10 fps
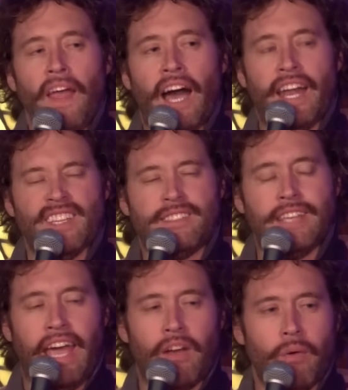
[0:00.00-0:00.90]
I had a
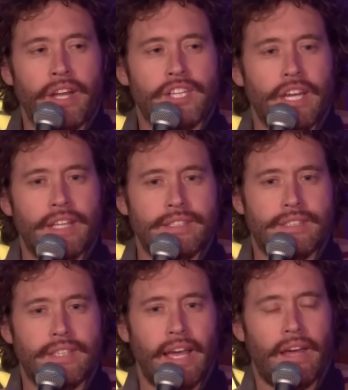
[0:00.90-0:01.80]
sandwich in
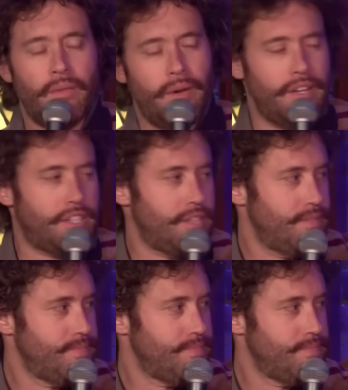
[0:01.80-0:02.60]
Sandwich.